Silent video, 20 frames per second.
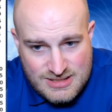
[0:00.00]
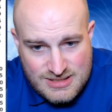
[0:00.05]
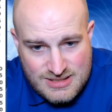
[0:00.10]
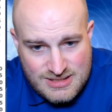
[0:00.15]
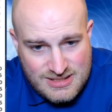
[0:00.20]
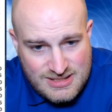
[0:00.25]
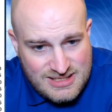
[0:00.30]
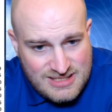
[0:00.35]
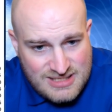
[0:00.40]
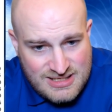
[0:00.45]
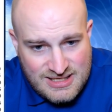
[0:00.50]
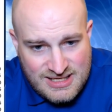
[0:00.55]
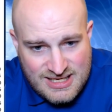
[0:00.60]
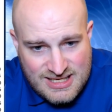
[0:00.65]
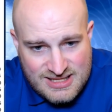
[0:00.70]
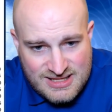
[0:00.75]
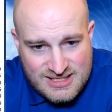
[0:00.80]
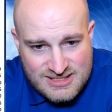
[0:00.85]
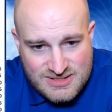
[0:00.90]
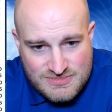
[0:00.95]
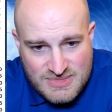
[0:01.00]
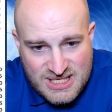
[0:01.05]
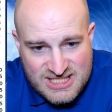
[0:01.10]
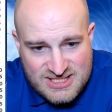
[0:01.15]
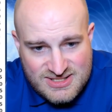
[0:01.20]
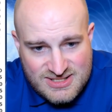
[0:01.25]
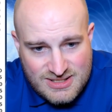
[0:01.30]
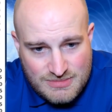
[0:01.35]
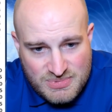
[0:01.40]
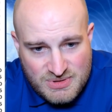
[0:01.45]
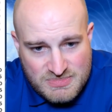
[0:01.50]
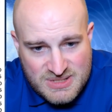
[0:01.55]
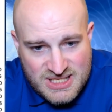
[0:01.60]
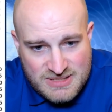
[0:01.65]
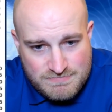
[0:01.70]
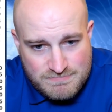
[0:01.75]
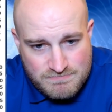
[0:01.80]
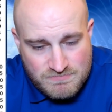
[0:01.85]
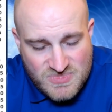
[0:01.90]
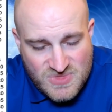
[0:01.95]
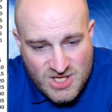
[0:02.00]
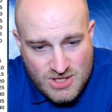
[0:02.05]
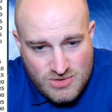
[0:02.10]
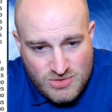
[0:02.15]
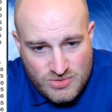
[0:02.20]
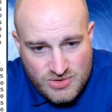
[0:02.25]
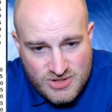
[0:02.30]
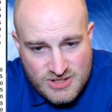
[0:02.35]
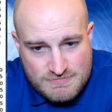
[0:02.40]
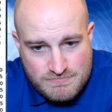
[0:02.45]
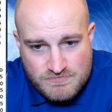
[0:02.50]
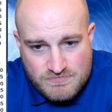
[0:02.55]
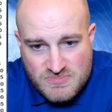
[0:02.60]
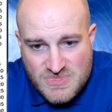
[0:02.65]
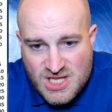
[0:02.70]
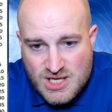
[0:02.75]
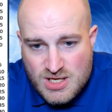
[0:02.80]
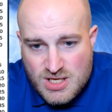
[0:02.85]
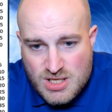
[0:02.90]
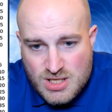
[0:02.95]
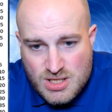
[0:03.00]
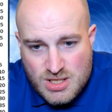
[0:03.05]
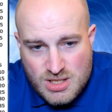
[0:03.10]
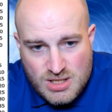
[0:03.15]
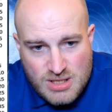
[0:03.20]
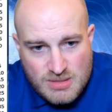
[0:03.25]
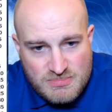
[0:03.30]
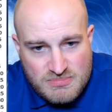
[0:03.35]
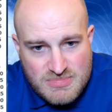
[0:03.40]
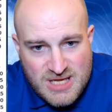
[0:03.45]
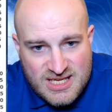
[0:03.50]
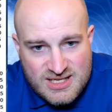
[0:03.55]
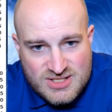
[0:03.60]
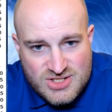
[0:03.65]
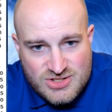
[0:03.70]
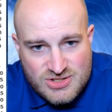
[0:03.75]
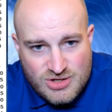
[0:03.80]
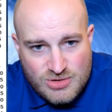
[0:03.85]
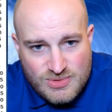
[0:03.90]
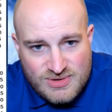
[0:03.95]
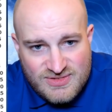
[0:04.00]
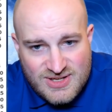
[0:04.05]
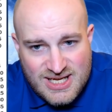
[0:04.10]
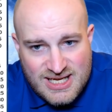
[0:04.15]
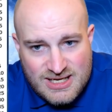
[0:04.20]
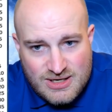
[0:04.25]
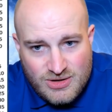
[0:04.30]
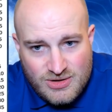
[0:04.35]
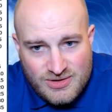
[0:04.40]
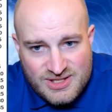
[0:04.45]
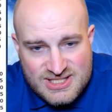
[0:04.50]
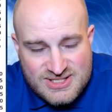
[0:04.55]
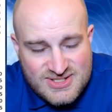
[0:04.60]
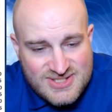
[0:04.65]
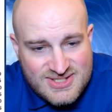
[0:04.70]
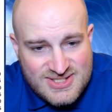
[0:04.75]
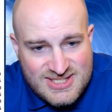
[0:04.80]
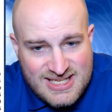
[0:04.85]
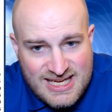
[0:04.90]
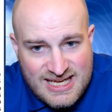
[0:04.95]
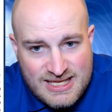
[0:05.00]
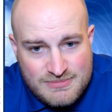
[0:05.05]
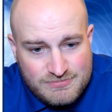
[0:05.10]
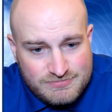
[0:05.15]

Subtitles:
I got this messed up a bit. Hold on. I'm making sure we've got all this set.